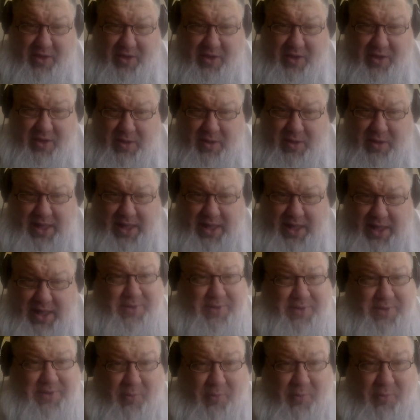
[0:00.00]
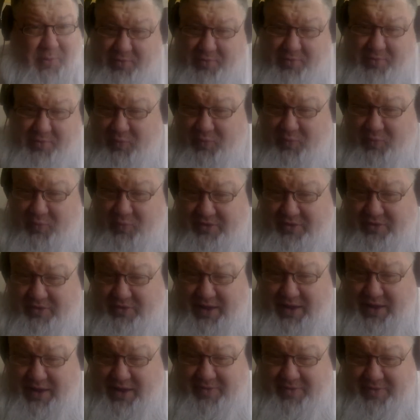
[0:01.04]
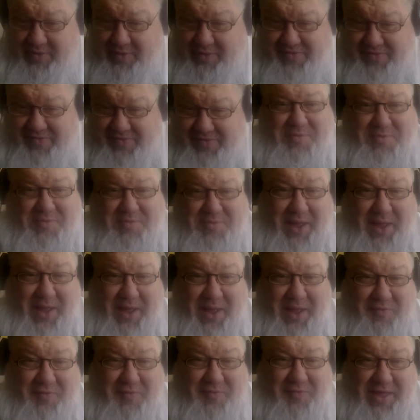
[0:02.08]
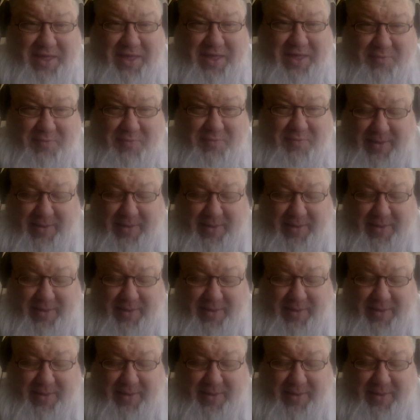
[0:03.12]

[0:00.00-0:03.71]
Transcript: you. And we got one person watching. I believe that's Lemon Pie. So thank you, Lemon